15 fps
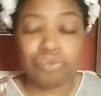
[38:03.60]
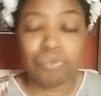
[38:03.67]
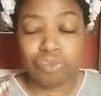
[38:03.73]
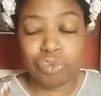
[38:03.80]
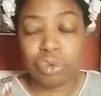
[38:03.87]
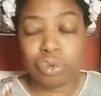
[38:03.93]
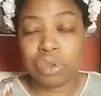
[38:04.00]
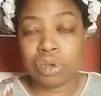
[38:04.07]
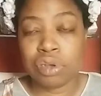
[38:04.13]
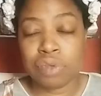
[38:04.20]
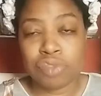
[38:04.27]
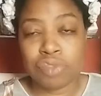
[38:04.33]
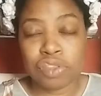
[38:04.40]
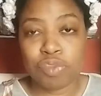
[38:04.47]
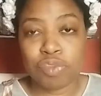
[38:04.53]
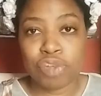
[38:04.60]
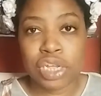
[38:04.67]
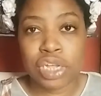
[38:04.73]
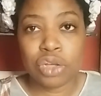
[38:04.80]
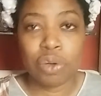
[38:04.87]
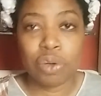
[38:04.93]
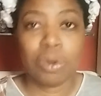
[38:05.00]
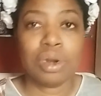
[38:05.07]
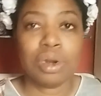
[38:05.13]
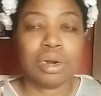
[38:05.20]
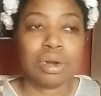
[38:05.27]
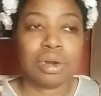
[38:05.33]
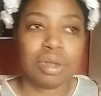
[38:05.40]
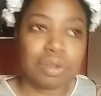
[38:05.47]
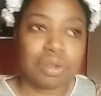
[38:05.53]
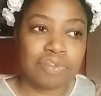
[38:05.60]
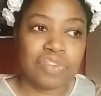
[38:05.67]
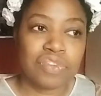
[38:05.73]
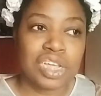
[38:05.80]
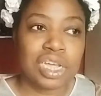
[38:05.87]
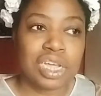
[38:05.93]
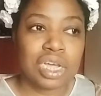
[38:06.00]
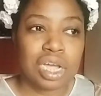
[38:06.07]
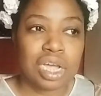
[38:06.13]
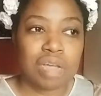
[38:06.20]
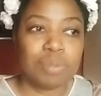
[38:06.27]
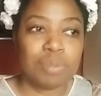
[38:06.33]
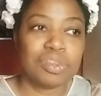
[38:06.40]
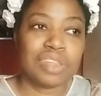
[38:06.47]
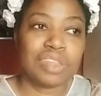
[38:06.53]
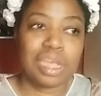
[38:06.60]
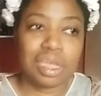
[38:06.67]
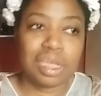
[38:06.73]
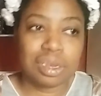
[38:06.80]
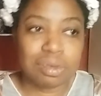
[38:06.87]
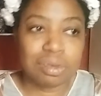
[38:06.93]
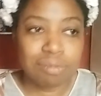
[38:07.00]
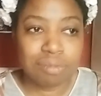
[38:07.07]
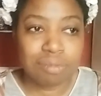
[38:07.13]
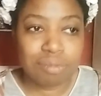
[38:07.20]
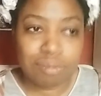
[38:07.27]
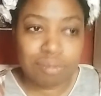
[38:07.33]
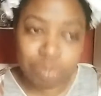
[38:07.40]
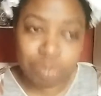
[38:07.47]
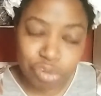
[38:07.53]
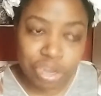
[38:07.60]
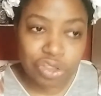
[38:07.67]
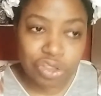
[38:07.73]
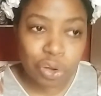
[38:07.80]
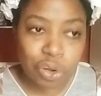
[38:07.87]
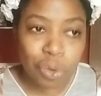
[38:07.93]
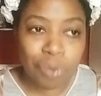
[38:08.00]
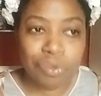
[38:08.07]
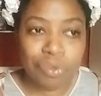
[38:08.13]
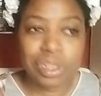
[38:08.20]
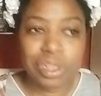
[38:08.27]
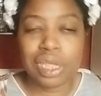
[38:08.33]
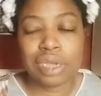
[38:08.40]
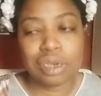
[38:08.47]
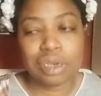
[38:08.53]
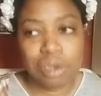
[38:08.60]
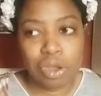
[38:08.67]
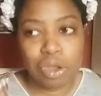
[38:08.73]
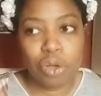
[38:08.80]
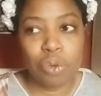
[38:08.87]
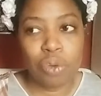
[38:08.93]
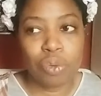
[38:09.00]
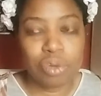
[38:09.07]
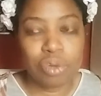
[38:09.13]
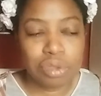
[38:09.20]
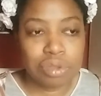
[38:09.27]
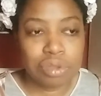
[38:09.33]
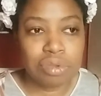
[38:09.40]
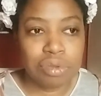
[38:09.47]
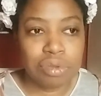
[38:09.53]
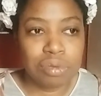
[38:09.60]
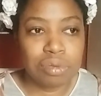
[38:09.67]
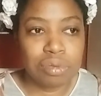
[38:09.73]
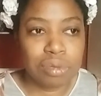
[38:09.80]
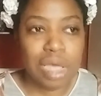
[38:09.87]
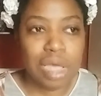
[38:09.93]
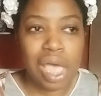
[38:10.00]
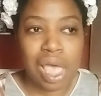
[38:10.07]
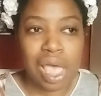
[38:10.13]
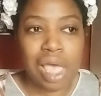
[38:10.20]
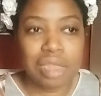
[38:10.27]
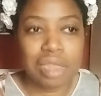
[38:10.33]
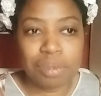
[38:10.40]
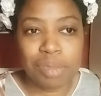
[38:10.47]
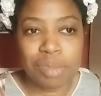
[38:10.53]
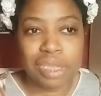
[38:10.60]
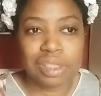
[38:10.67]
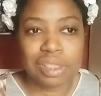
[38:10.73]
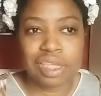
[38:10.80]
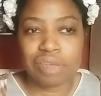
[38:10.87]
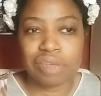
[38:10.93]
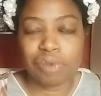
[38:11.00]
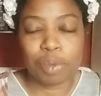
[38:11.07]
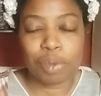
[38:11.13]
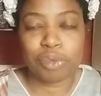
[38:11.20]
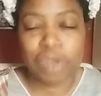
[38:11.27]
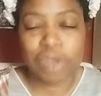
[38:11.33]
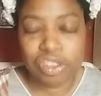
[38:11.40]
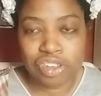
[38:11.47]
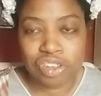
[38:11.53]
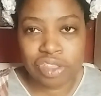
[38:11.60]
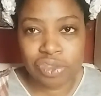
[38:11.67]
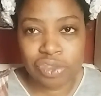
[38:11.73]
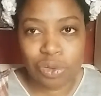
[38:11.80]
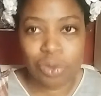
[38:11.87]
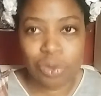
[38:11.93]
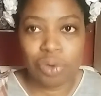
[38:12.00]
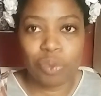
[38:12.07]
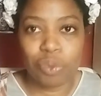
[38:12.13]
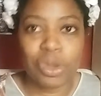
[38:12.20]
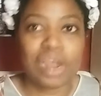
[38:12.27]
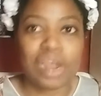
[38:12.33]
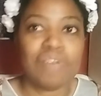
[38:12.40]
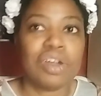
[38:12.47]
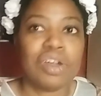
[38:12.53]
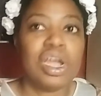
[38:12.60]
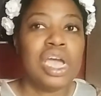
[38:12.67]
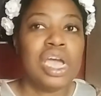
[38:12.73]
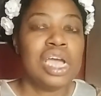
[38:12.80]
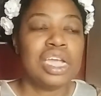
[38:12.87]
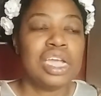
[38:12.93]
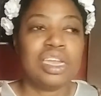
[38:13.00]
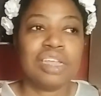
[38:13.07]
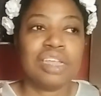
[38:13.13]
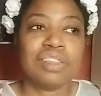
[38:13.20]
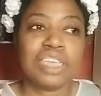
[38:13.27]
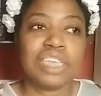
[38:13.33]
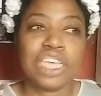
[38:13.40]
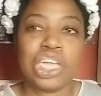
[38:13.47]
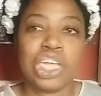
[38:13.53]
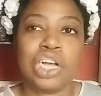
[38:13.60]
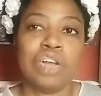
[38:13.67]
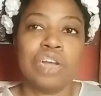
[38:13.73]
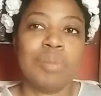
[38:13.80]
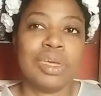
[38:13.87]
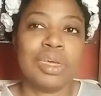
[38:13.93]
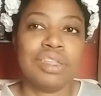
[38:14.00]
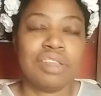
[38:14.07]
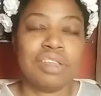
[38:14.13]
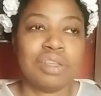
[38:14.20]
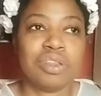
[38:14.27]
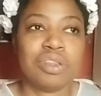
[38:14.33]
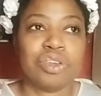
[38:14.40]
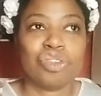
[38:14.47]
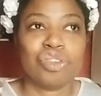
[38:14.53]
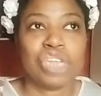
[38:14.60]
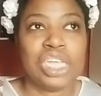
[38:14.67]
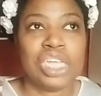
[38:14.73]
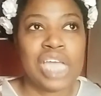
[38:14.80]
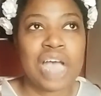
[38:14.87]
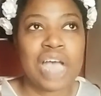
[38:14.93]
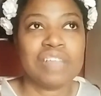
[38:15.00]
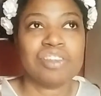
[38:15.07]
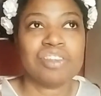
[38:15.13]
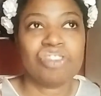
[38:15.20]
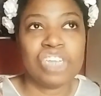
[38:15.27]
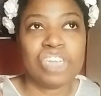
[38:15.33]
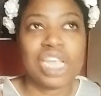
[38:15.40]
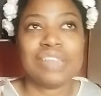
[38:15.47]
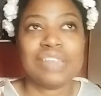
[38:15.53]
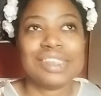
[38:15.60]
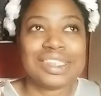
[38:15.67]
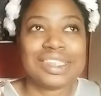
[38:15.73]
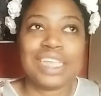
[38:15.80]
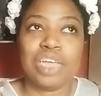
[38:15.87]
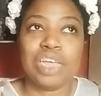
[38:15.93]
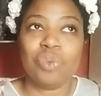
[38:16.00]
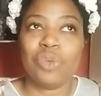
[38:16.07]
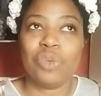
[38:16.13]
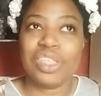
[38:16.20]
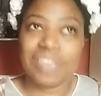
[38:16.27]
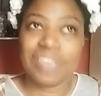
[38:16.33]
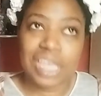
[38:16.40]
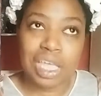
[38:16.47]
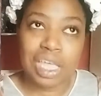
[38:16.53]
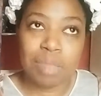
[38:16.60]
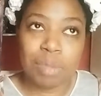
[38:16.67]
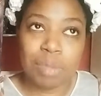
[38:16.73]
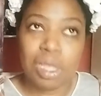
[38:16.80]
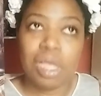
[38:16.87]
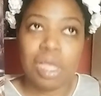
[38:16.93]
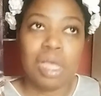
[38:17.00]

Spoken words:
ruler of the Spring Court of Fae comes and brings her over like, no, I demand like reparations or whatever. He doesn't kill her, but he tells her she has to stay with him